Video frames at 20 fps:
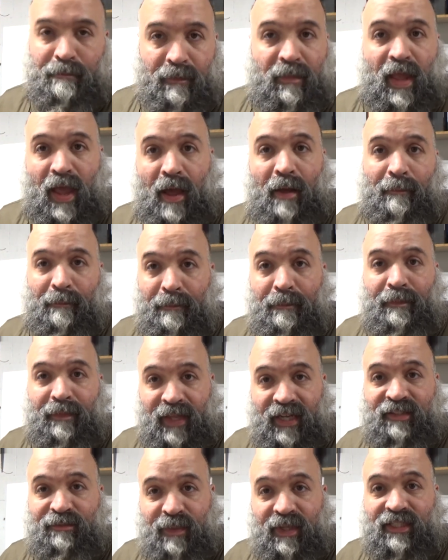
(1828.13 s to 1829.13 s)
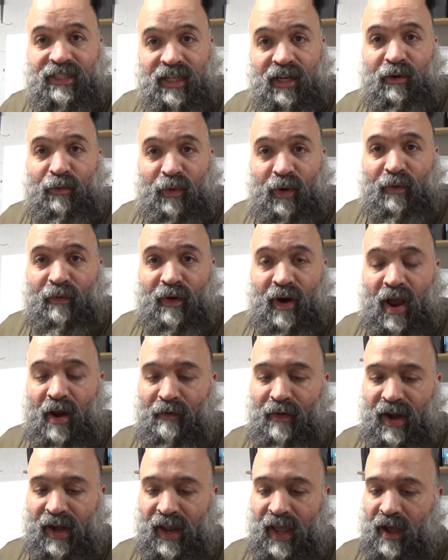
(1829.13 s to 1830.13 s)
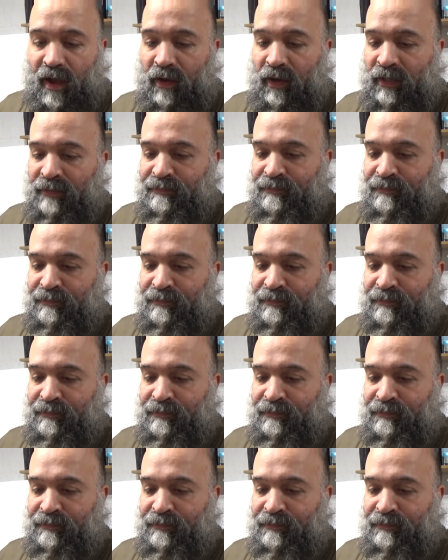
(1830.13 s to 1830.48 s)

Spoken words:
Yeah, that's basically where we're at right now.